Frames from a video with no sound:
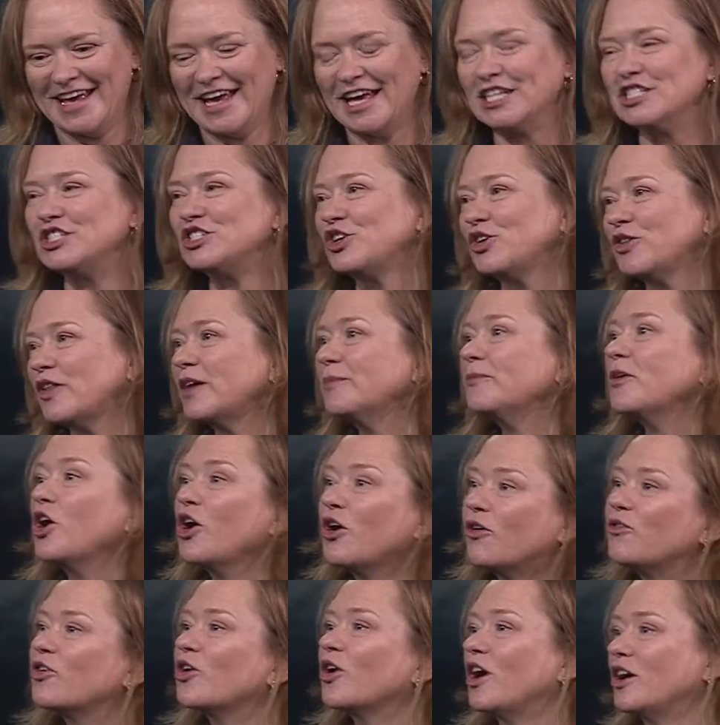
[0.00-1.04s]
And so the
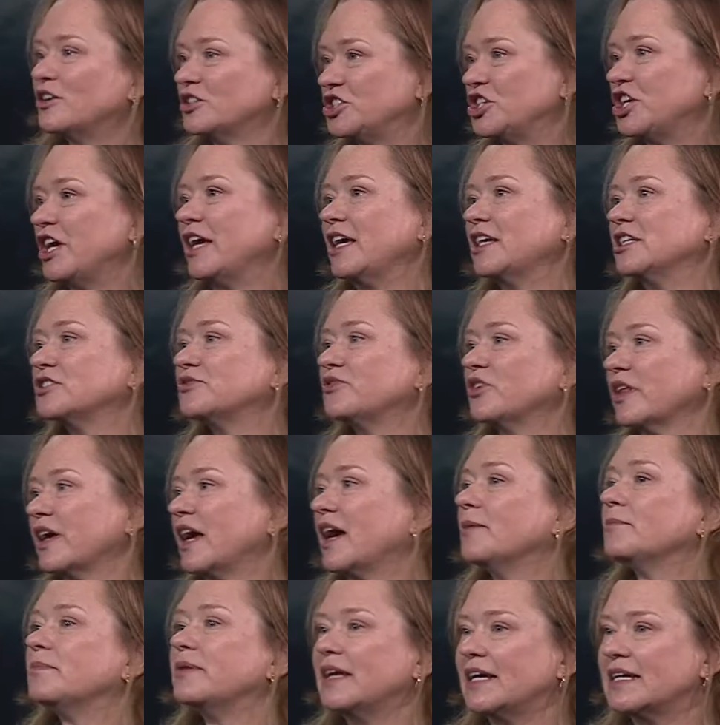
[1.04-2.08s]
overall change for the
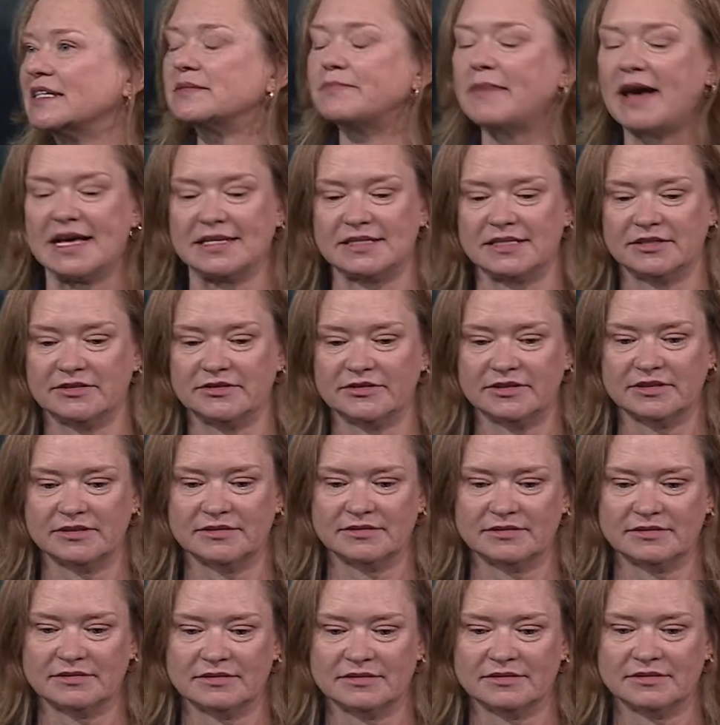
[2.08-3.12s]
company is massive.
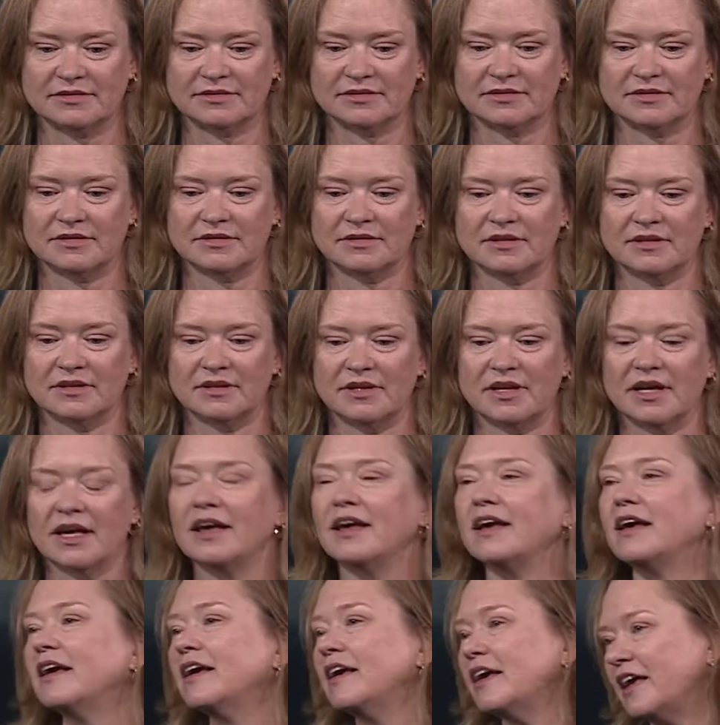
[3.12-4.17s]

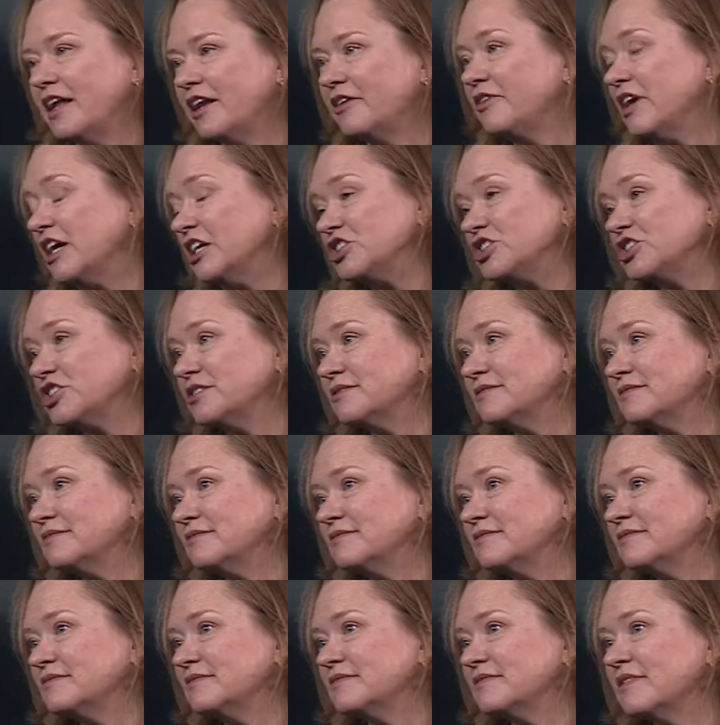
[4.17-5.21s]
Innovation
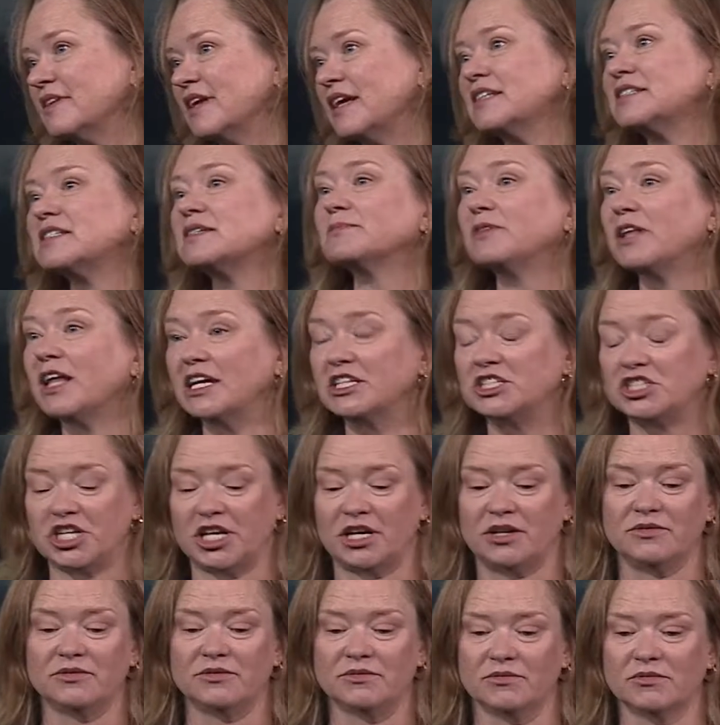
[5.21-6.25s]
and supply
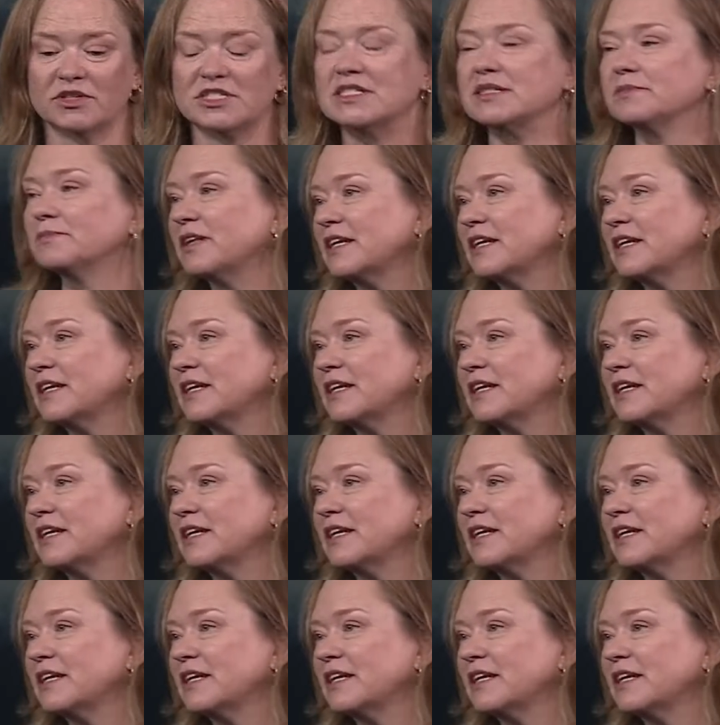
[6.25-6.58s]
chain was the